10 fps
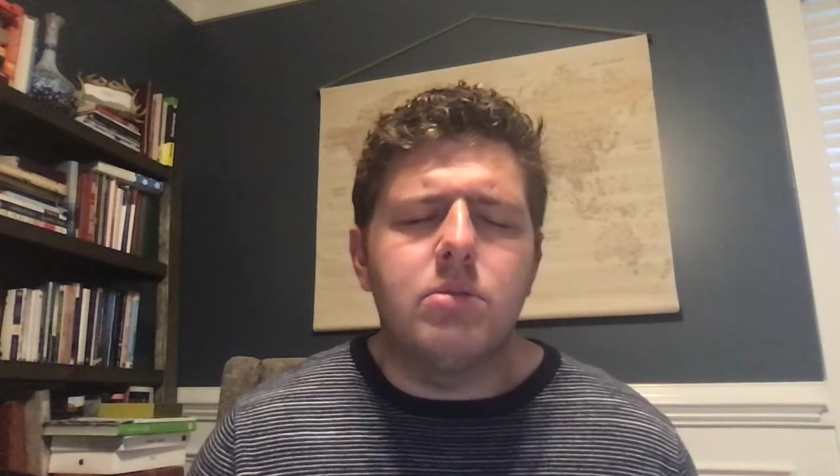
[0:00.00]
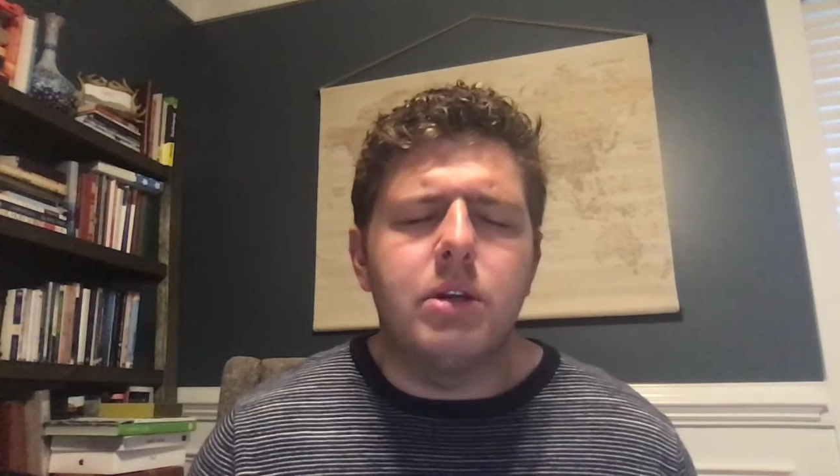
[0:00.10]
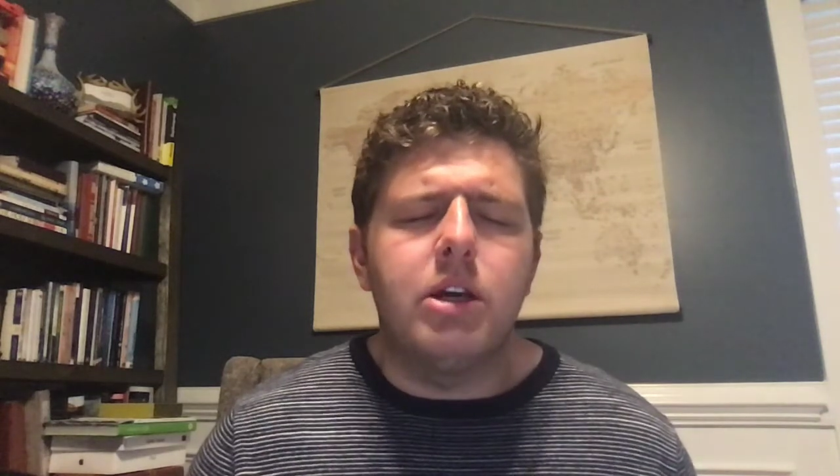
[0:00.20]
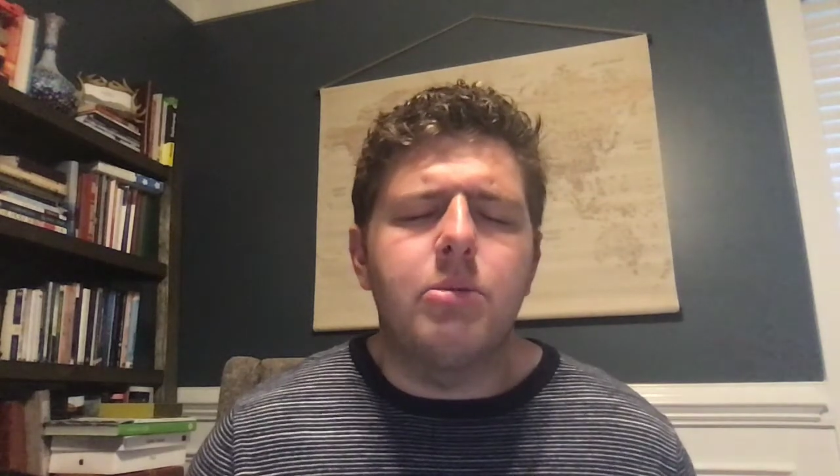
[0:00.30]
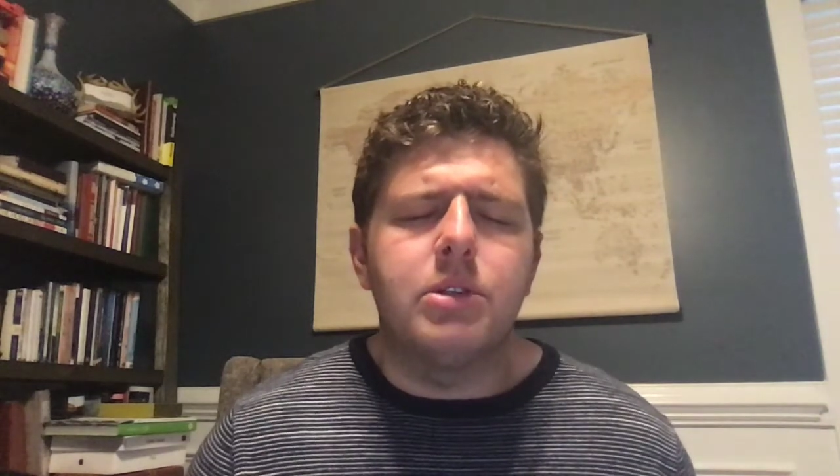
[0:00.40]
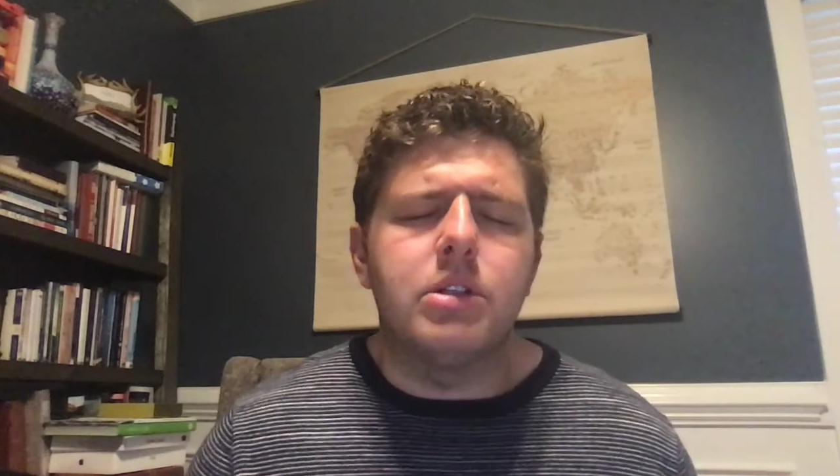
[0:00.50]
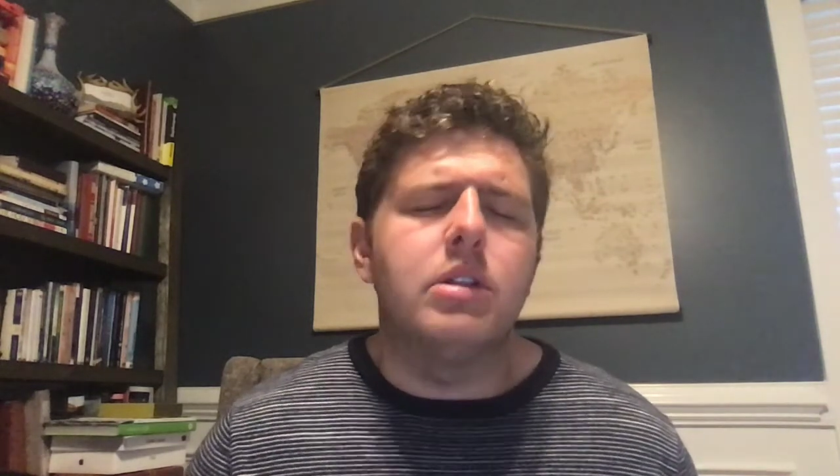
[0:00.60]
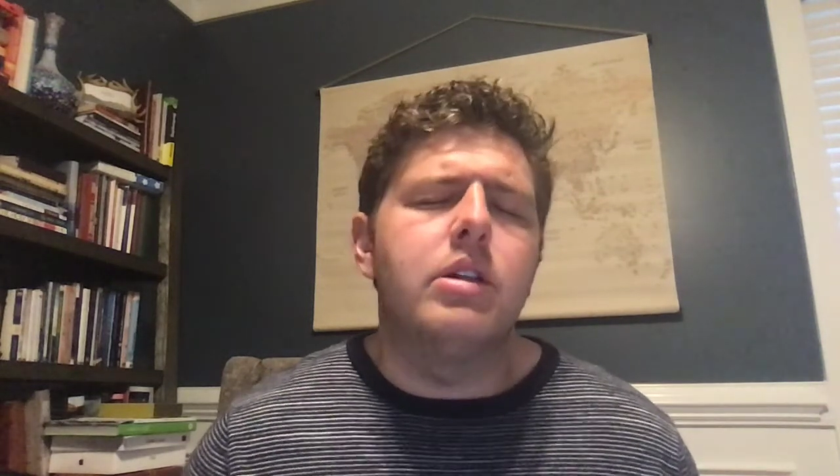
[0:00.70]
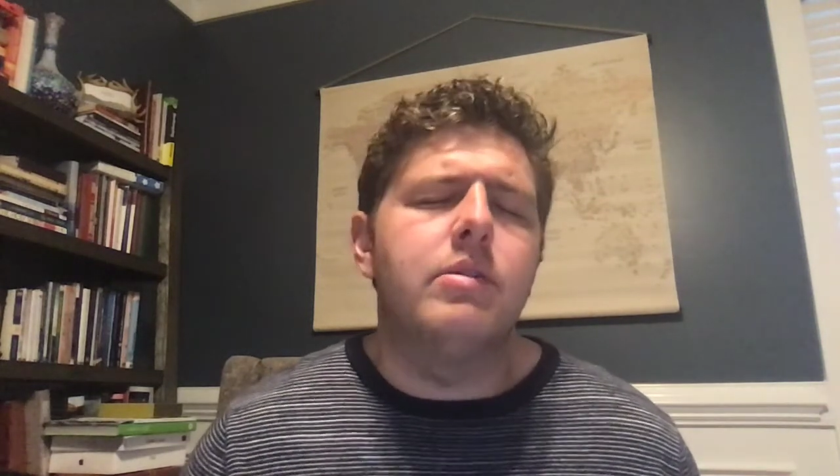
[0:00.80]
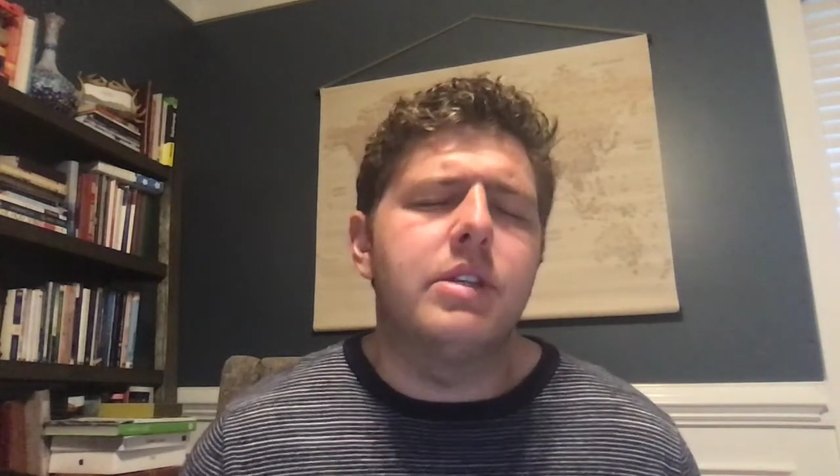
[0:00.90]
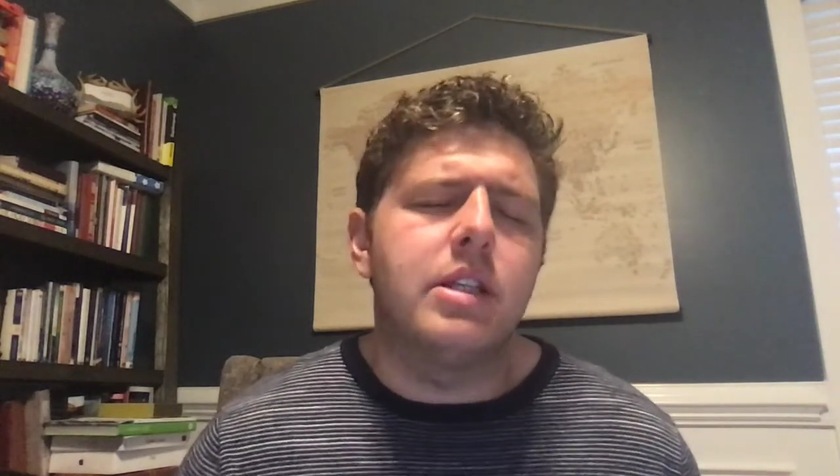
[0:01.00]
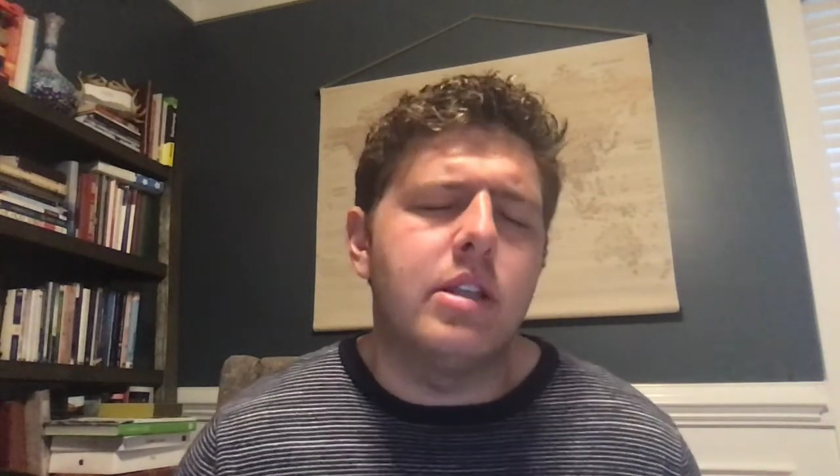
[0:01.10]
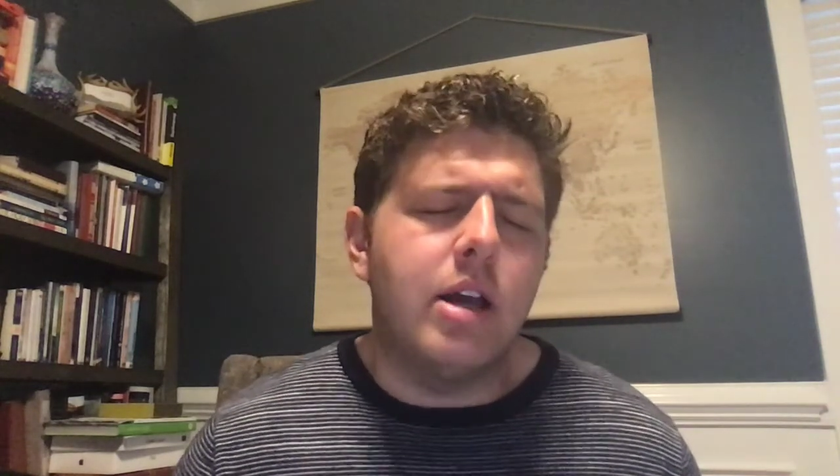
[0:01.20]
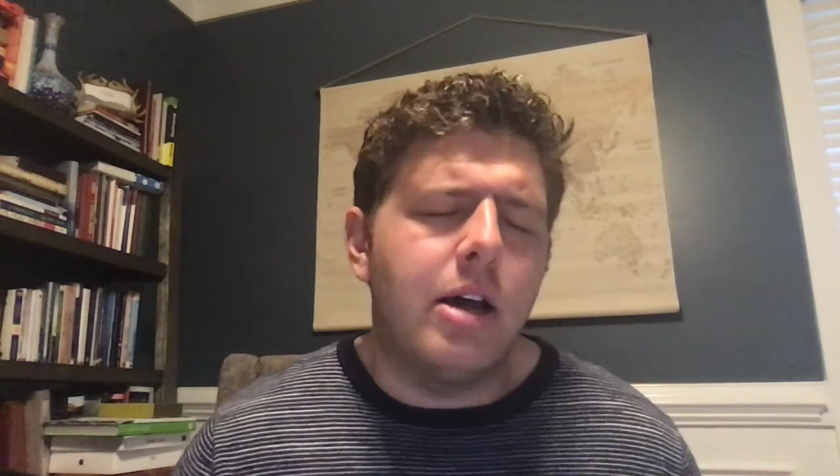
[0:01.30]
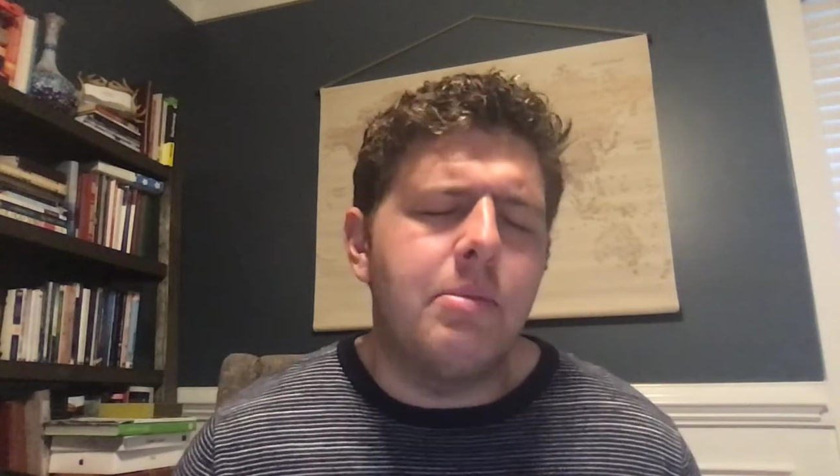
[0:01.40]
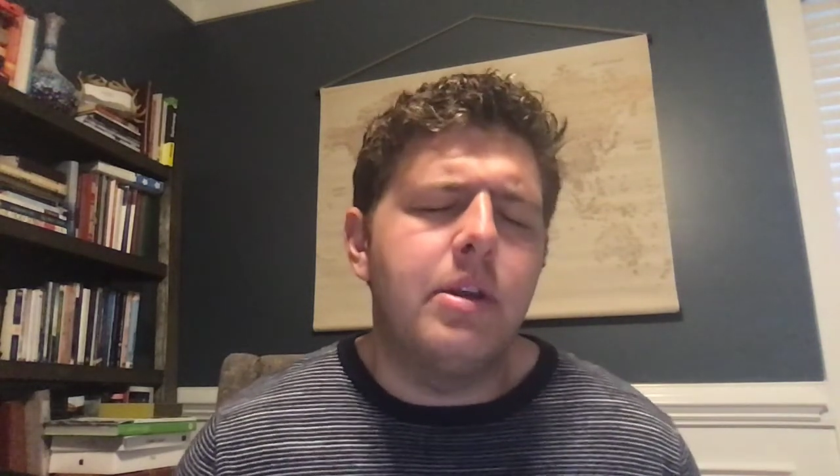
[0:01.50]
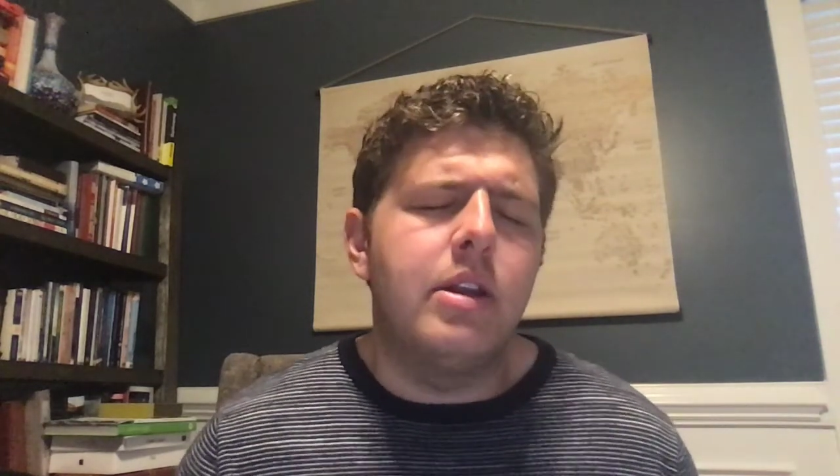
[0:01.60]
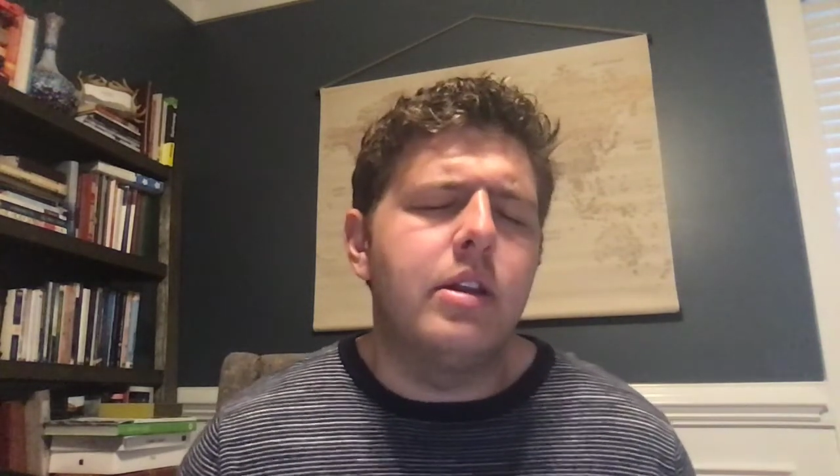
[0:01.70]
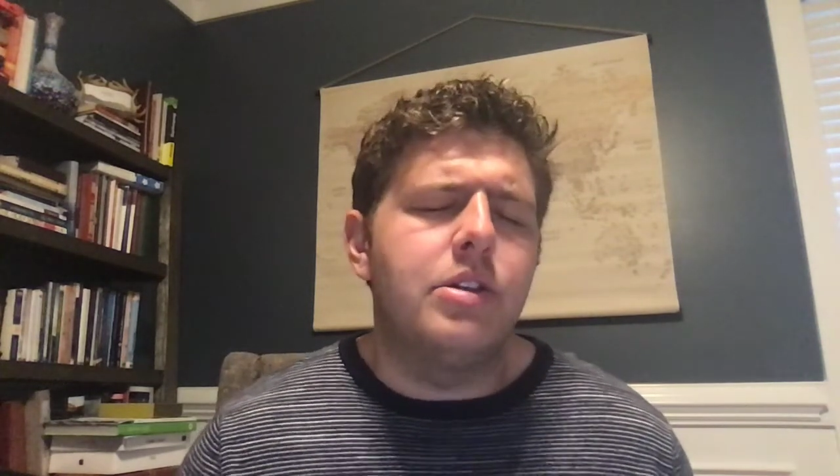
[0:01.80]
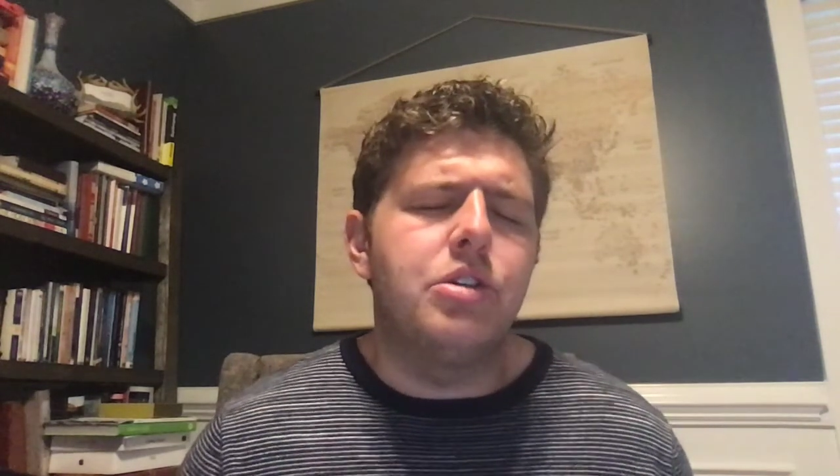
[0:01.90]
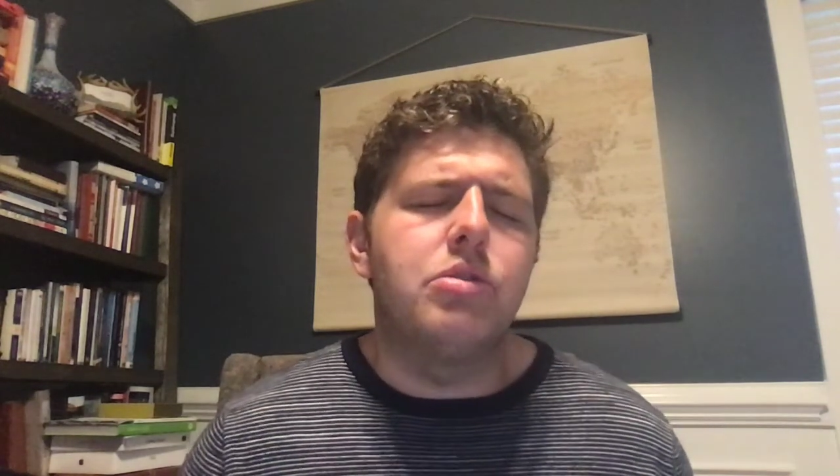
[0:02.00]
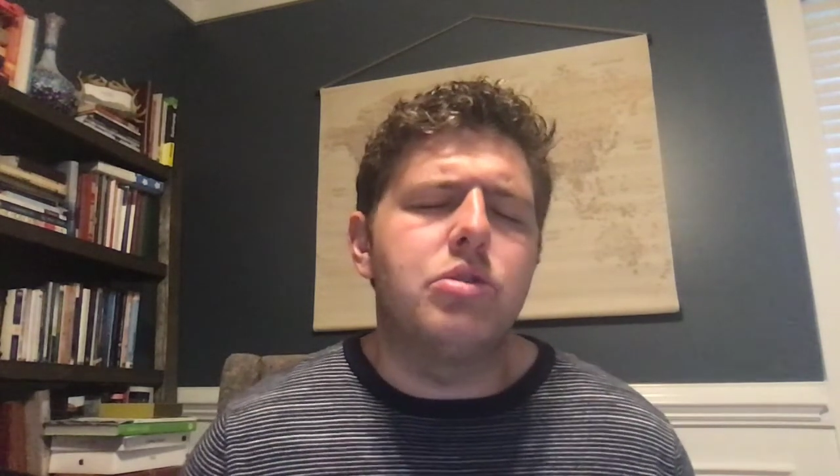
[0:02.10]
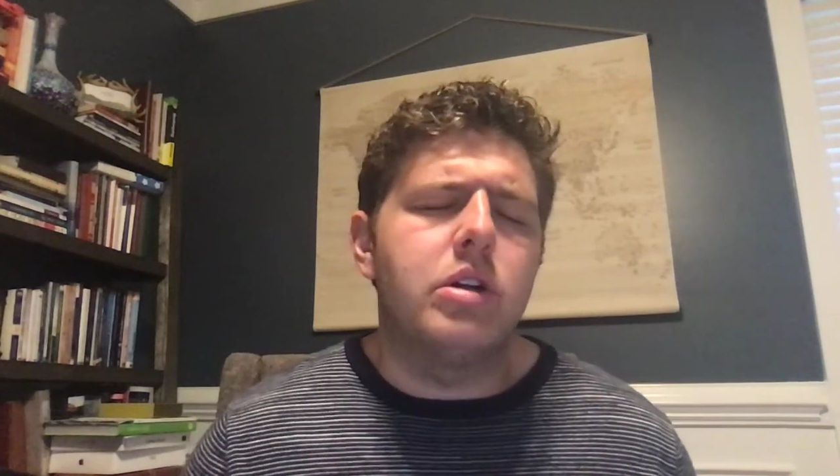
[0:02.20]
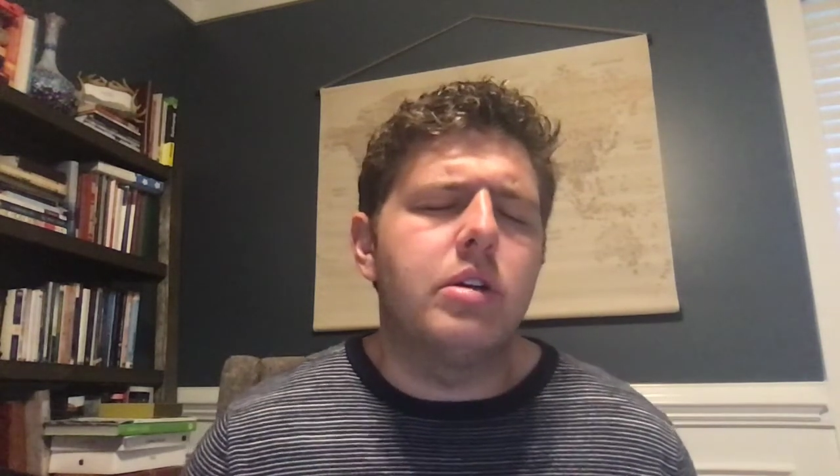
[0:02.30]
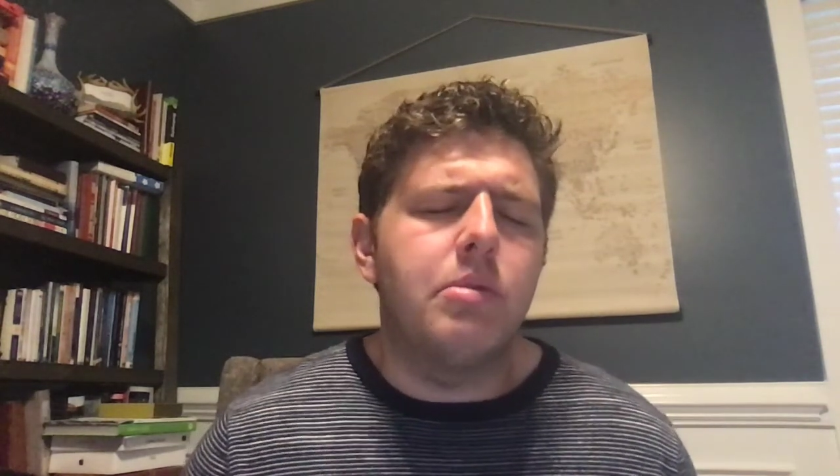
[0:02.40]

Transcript: but help us to live as adopted children.